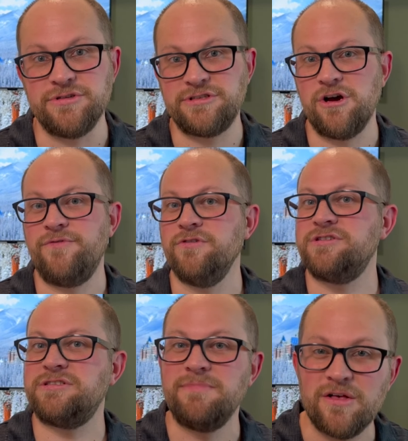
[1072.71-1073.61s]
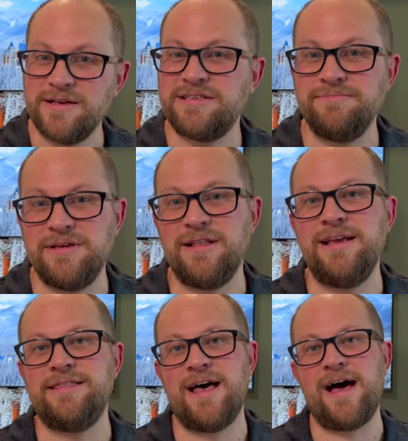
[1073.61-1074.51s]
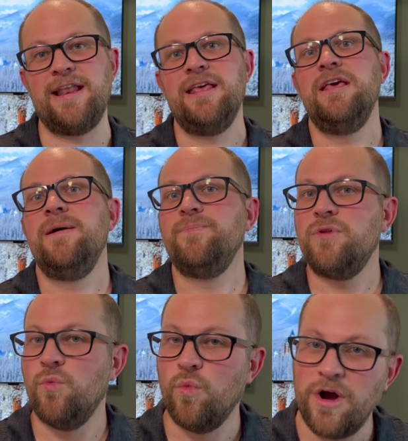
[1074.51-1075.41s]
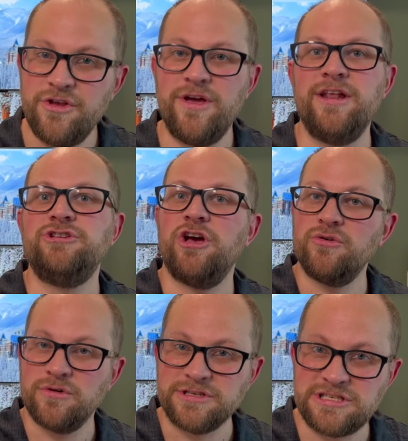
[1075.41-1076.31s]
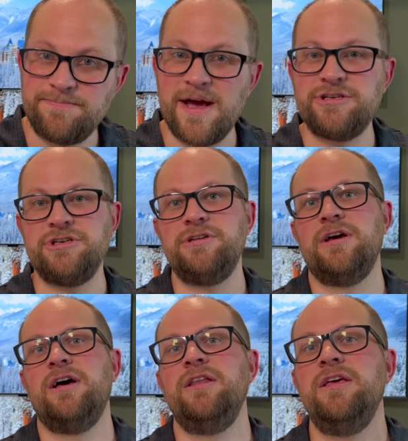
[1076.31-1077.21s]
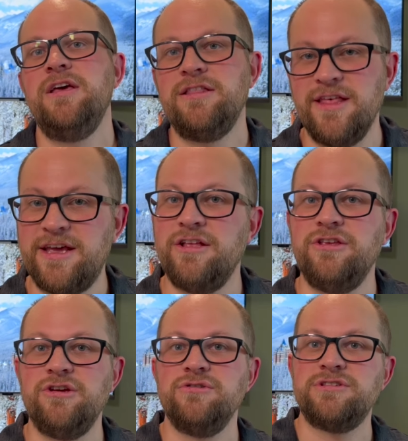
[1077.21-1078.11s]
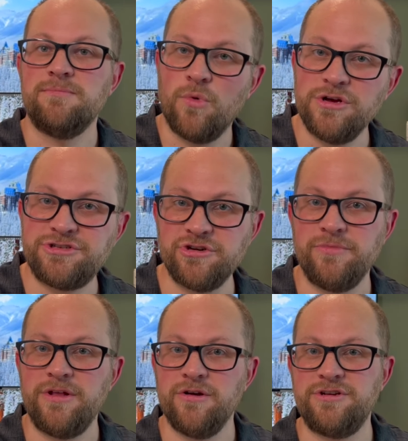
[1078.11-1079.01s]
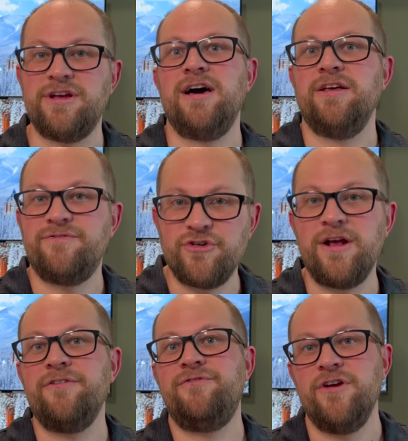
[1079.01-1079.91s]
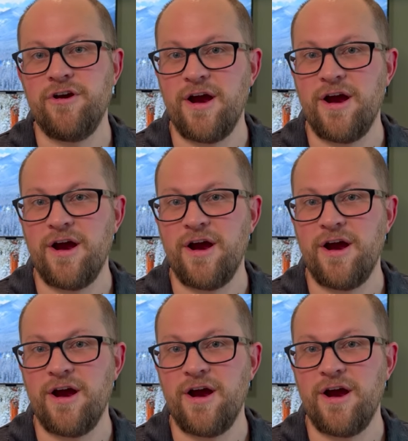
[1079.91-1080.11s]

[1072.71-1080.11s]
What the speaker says: So if you're smelling something like that, when you get a general inspection done, they can use a moisture meter to kind of try to figure